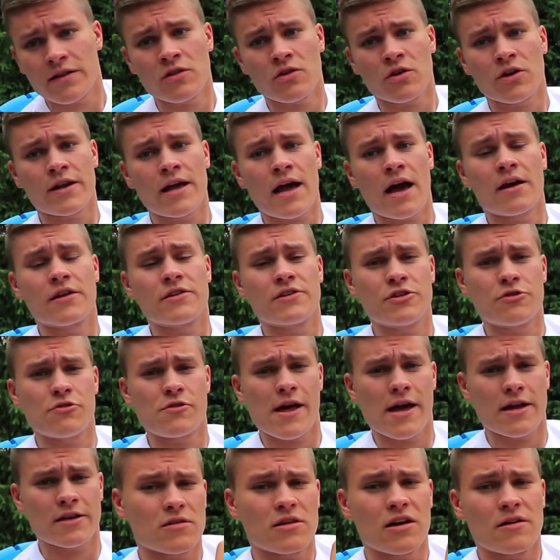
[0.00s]
Learning how to do
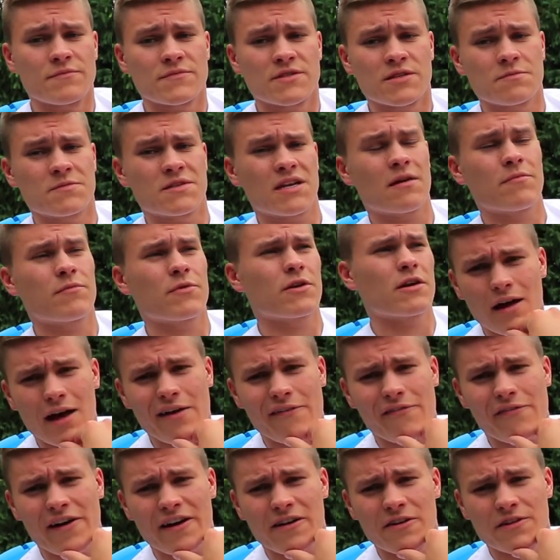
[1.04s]
that. Come September, I
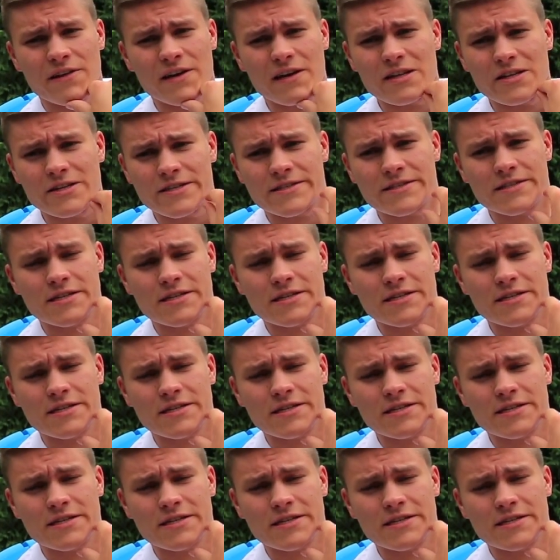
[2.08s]
filed the L L